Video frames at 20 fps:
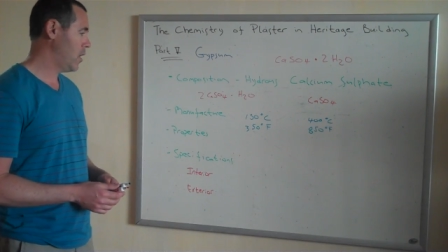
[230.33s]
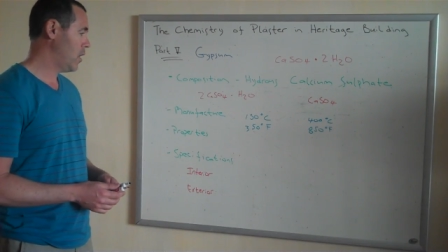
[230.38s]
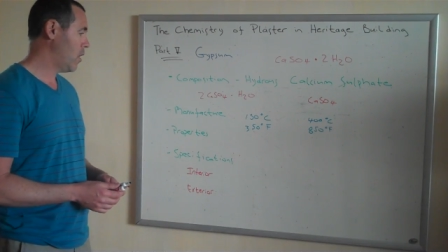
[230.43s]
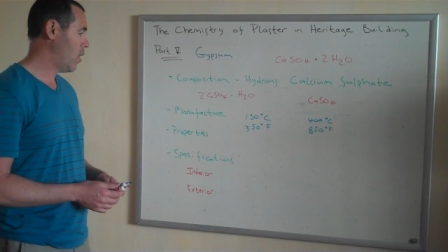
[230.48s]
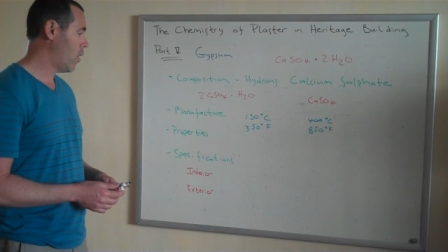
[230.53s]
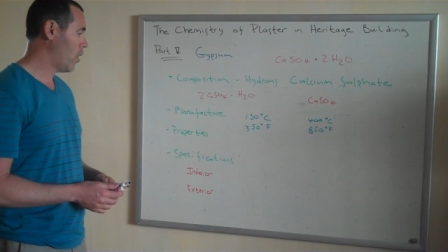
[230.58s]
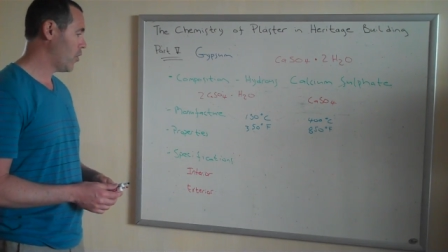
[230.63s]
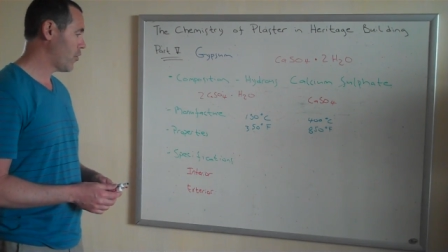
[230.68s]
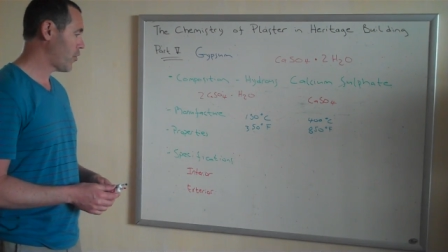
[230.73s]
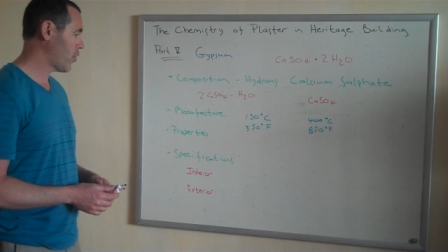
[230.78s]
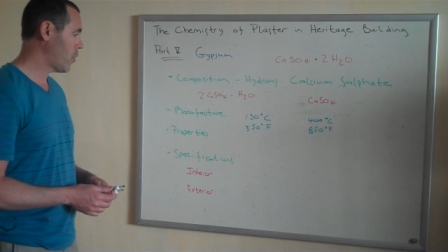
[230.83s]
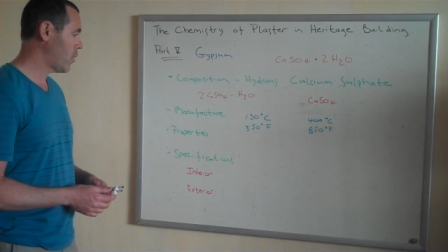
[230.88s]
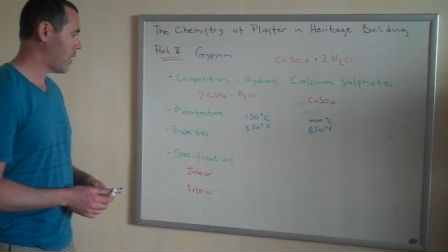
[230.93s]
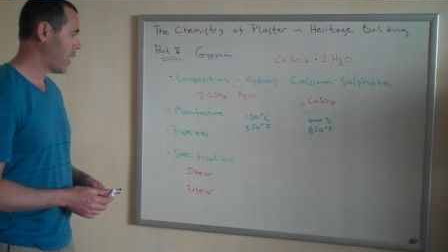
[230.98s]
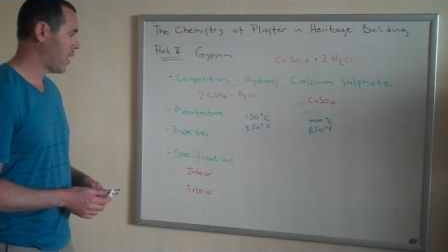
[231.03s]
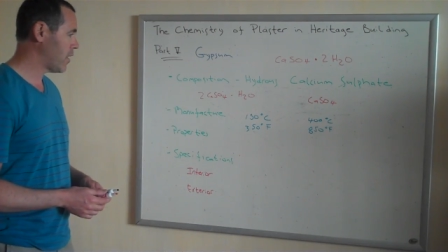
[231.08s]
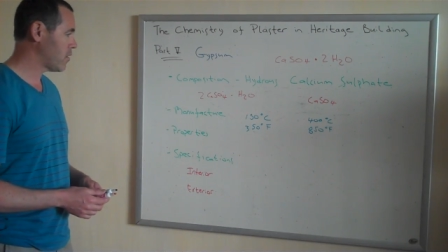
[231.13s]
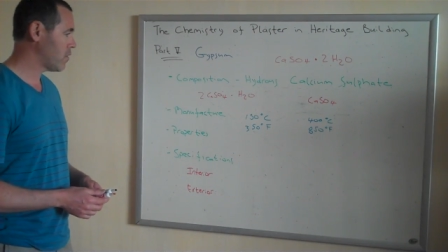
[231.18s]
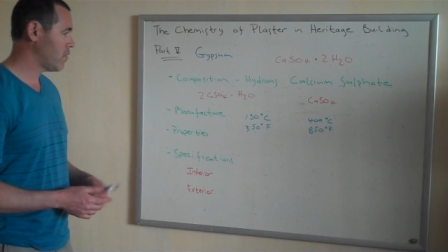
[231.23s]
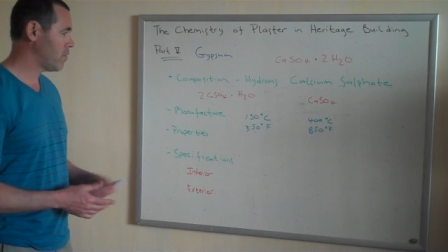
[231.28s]
Also, it
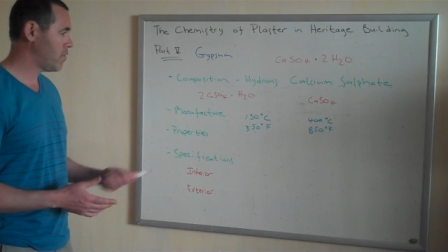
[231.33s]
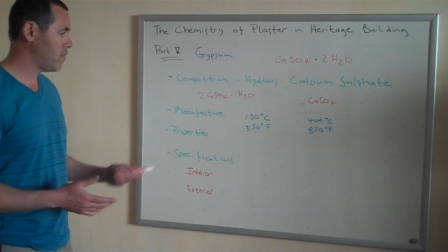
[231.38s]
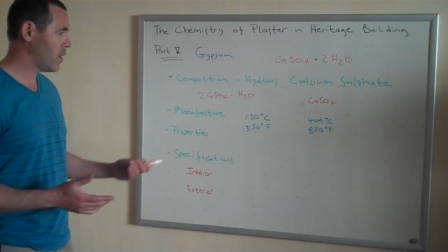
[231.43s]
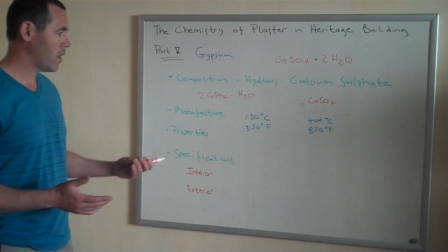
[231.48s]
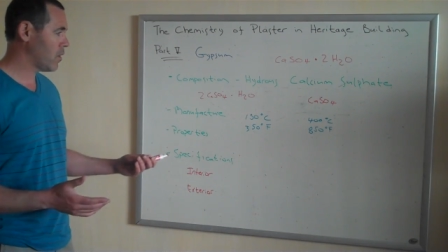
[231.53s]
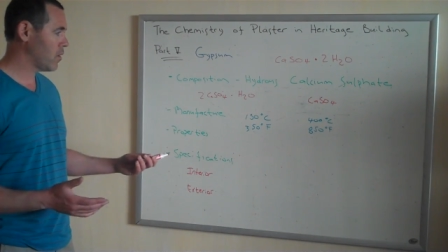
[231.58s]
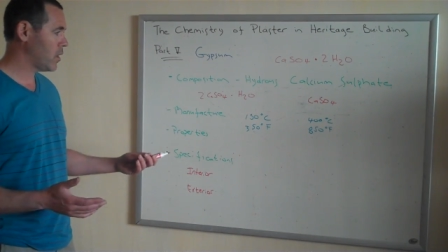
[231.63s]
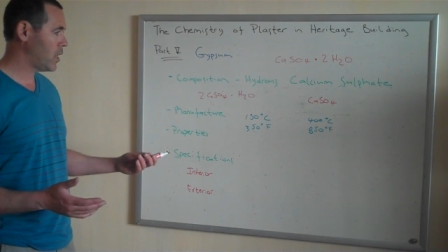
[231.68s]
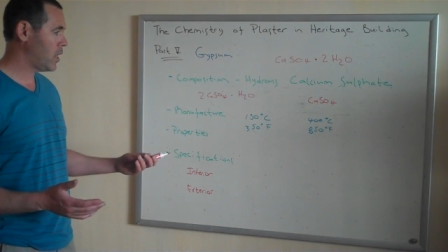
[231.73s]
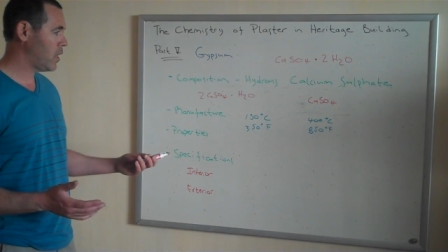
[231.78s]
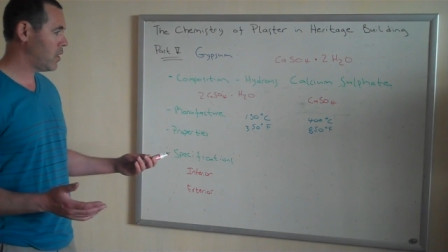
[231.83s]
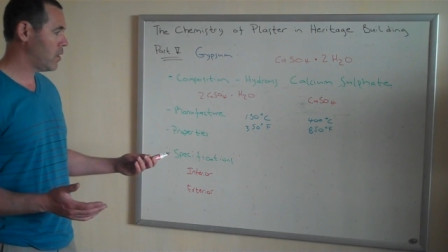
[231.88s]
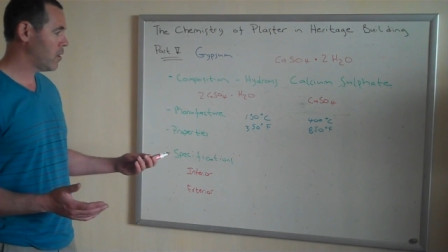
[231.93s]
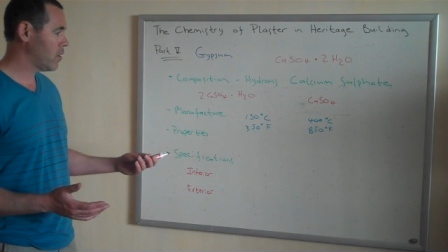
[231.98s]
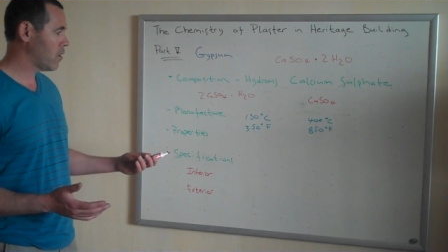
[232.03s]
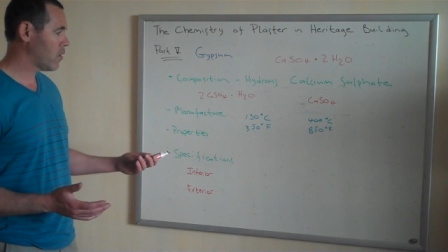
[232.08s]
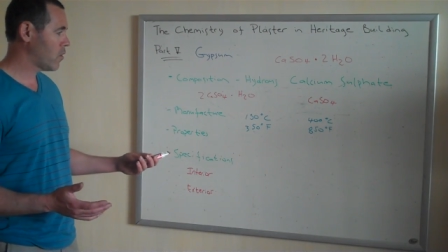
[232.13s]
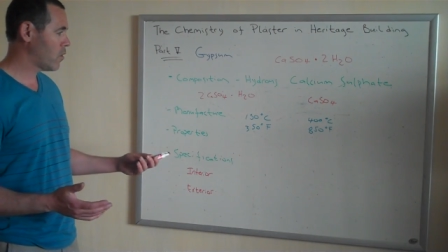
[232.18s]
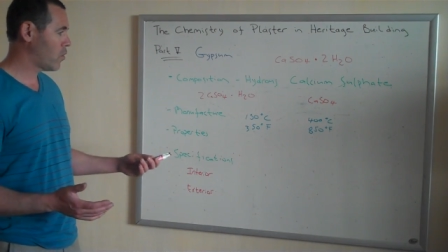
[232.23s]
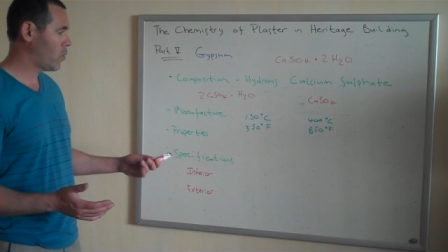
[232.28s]
has a very
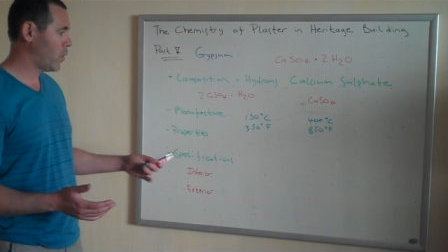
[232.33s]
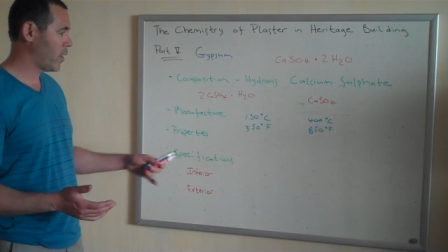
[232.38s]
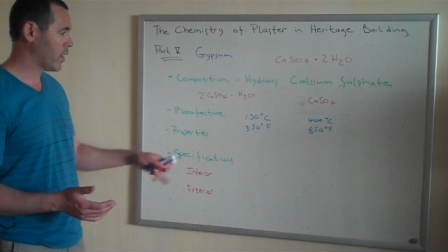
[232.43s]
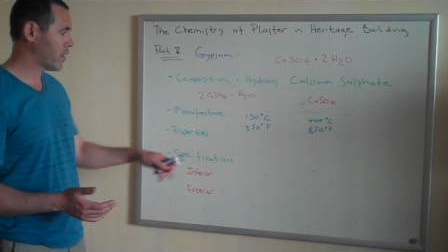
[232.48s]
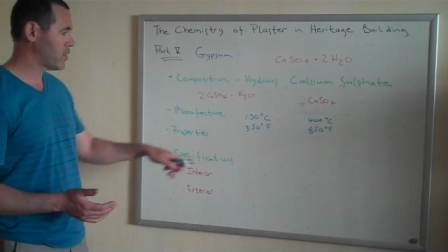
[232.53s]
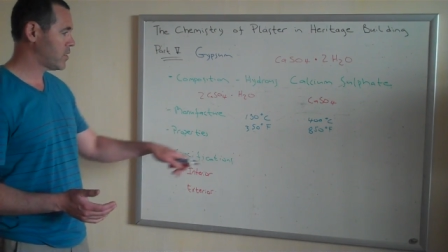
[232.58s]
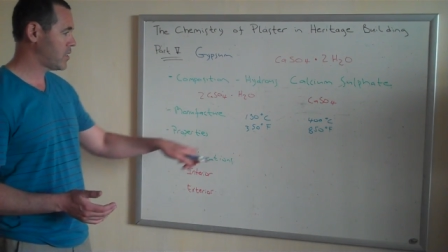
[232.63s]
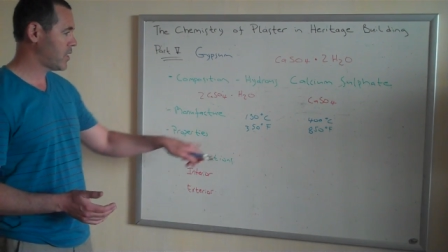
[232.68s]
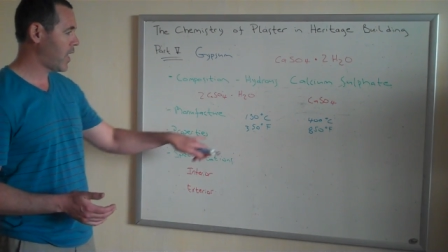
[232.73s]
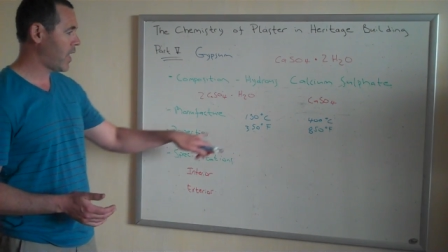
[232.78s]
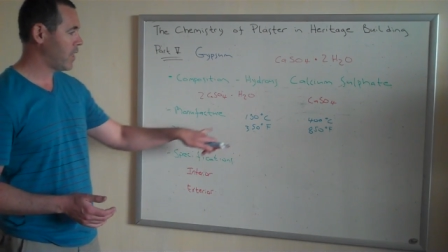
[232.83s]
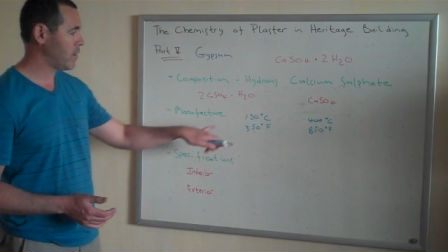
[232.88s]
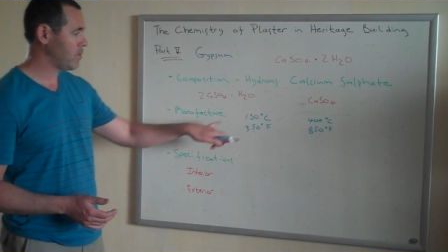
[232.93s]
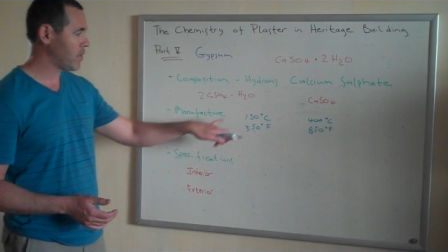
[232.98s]
quick set,